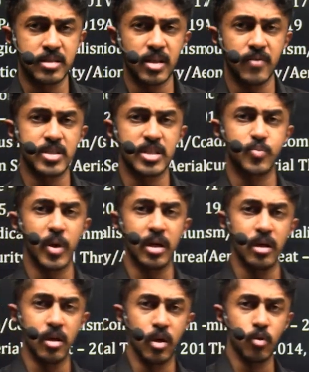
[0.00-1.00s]
which has been in
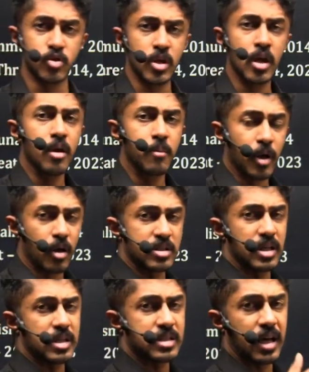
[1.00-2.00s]
news because it
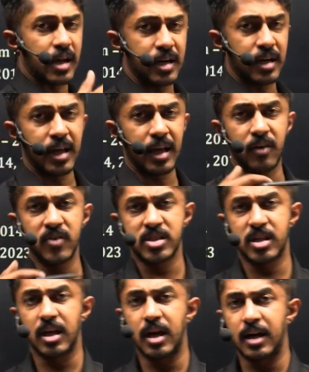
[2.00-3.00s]
is currently
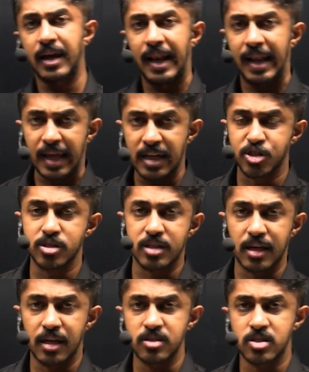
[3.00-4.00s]
investigating allegations
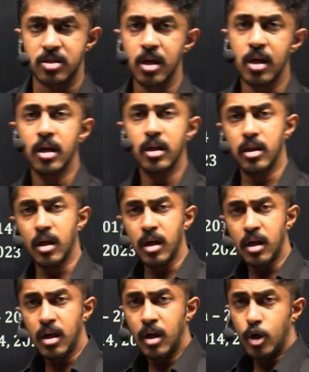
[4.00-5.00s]
against the
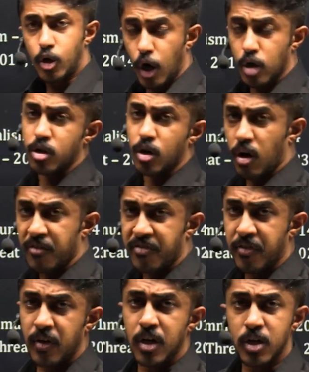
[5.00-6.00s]
daughter of
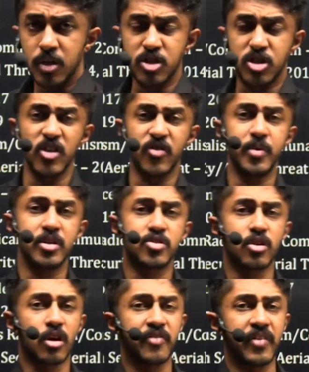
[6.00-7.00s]
the Chief Minister
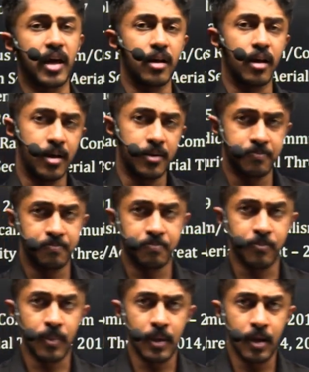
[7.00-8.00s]
of Kerala.
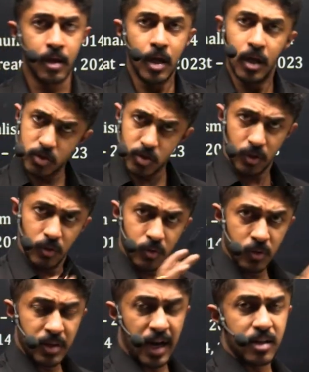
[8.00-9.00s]
So
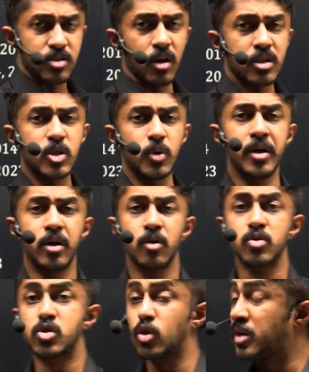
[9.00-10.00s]
that is also in news.
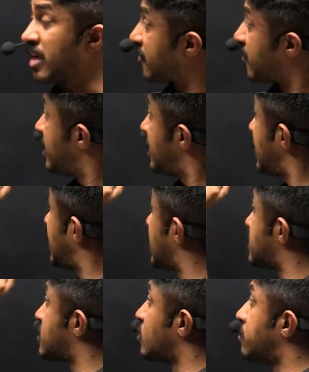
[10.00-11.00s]
So definitely, yes,
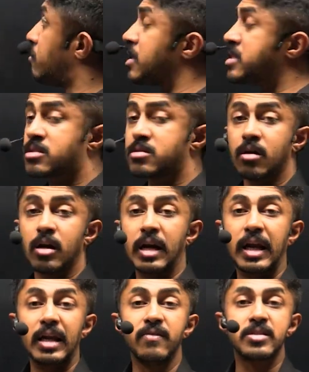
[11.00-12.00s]
you must
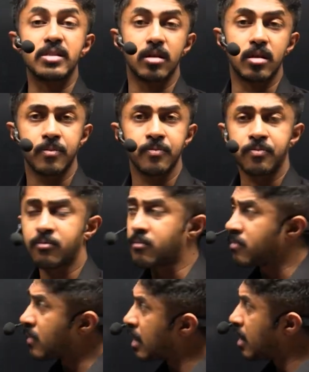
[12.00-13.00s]
revisit them.
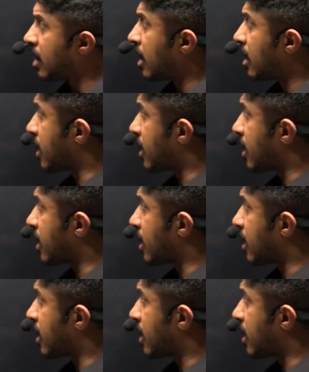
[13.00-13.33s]
Drug